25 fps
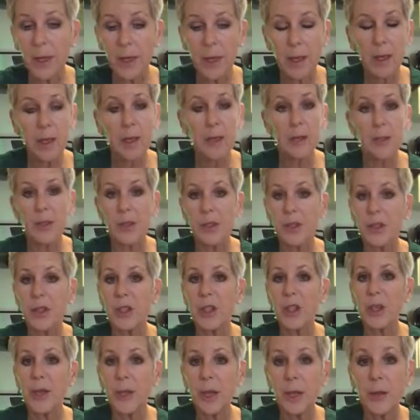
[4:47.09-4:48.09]
and just
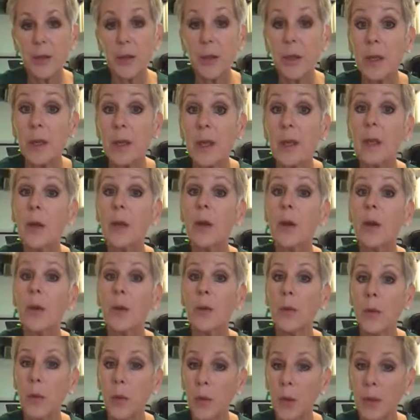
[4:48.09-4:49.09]
check out the
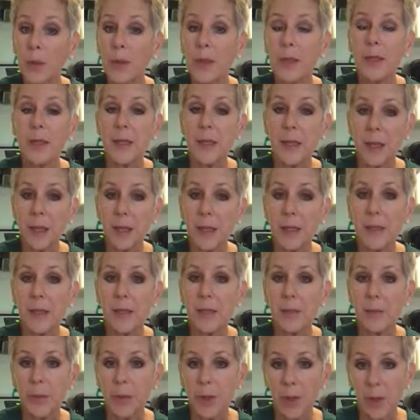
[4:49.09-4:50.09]
wellness
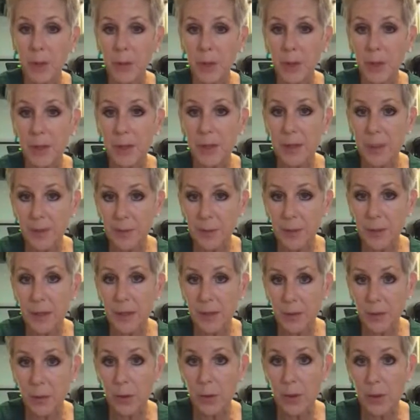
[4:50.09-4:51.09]
enhancing properties of
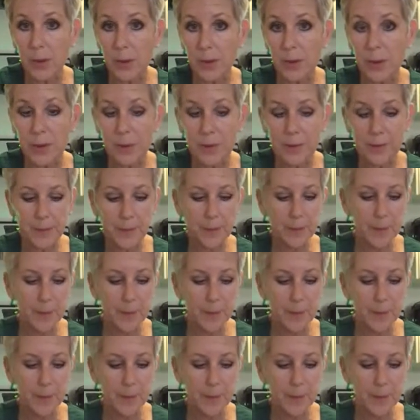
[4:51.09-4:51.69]
these oils.